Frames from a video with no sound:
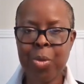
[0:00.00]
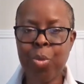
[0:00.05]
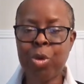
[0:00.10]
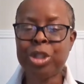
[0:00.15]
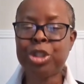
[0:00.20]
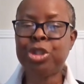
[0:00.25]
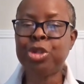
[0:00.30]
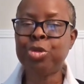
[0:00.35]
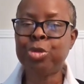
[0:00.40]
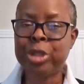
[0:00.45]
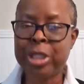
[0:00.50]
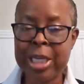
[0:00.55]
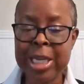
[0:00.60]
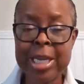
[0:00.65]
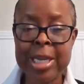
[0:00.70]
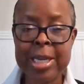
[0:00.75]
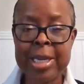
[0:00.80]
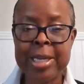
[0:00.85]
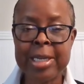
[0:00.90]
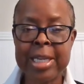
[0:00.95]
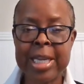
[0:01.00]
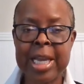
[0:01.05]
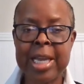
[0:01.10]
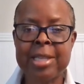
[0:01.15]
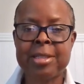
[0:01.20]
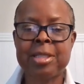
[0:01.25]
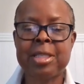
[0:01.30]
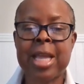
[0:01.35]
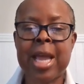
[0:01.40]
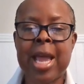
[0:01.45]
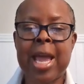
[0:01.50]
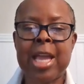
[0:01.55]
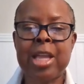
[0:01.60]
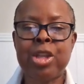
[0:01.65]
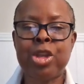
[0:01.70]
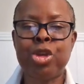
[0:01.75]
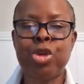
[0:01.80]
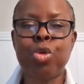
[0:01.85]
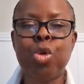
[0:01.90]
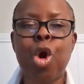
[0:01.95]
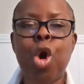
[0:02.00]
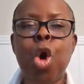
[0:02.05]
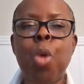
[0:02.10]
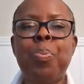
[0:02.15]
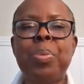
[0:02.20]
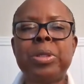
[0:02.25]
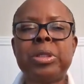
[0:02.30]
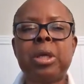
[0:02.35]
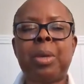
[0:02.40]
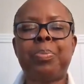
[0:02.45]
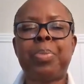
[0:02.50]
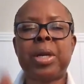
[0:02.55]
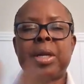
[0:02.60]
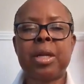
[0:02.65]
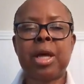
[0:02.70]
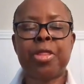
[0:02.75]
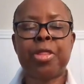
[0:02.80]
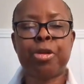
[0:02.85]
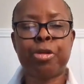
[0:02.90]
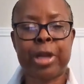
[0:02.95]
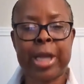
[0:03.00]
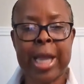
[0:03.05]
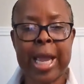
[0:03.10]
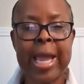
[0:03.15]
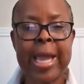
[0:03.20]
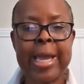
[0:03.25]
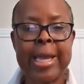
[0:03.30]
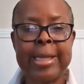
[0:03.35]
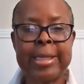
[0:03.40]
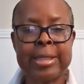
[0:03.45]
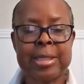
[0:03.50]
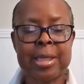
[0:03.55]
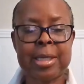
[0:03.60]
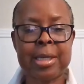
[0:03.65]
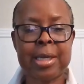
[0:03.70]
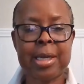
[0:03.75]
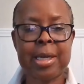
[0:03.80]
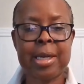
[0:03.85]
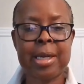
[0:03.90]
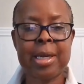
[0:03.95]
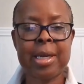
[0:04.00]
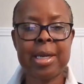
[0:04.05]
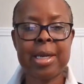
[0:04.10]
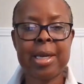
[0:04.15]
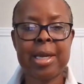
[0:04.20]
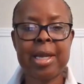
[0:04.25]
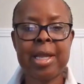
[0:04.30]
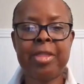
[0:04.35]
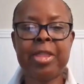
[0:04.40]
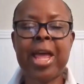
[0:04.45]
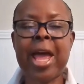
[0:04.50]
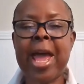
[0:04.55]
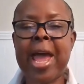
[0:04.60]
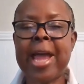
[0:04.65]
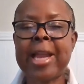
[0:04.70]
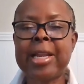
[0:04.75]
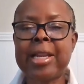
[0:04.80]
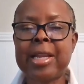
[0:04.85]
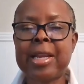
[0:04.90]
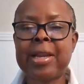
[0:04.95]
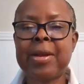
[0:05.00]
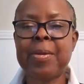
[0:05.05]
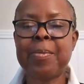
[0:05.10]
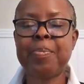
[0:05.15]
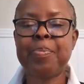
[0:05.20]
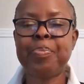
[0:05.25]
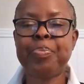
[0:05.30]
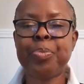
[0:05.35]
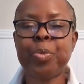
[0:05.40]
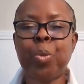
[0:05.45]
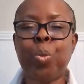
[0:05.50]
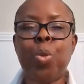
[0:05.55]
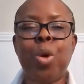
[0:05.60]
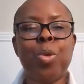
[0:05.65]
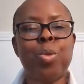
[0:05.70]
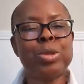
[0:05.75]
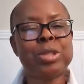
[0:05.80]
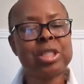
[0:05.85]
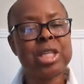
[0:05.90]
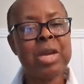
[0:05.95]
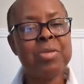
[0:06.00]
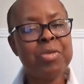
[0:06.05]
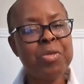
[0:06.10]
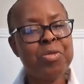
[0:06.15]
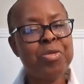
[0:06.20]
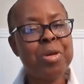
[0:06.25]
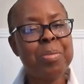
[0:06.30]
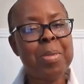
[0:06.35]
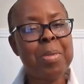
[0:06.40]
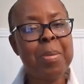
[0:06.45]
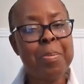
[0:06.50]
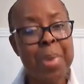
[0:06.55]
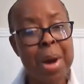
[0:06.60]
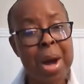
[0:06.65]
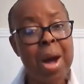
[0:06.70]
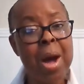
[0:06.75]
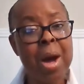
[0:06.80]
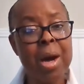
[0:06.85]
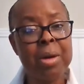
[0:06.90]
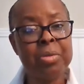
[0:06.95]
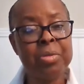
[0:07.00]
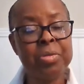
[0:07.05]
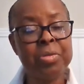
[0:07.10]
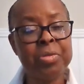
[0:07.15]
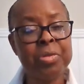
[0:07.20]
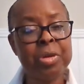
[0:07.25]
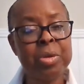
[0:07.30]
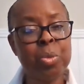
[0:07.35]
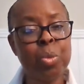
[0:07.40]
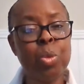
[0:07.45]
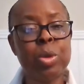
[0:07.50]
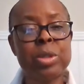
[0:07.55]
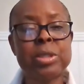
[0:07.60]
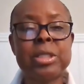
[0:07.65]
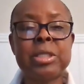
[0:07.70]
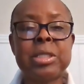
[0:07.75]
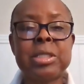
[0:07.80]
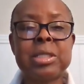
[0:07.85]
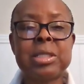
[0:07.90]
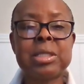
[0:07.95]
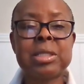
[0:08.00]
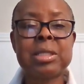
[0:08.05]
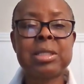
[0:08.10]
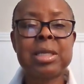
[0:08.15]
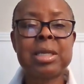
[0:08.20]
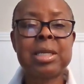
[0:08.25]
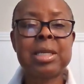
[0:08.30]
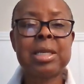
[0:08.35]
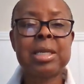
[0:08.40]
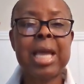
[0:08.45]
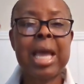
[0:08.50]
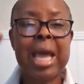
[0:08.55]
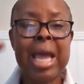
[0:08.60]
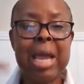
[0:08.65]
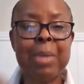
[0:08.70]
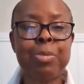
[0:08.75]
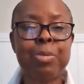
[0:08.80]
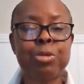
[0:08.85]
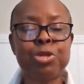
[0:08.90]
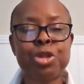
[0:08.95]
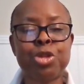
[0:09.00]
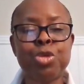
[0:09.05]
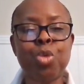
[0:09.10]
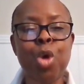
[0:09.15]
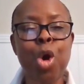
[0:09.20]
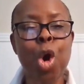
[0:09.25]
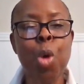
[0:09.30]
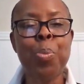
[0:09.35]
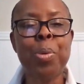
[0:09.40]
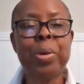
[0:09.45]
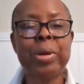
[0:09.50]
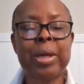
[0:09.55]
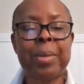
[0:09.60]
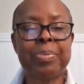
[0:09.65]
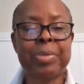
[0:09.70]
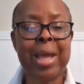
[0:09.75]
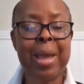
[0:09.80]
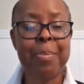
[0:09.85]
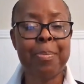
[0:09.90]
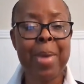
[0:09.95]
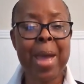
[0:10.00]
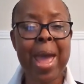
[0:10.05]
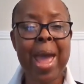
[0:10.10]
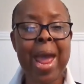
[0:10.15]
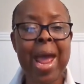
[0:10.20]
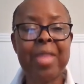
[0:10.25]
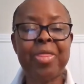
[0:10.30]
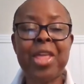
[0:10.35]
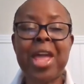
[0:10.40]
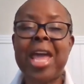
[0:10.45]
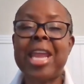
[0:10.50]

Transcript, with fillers: What you did is that you opened up another gate, that what was given from above was able to open up that path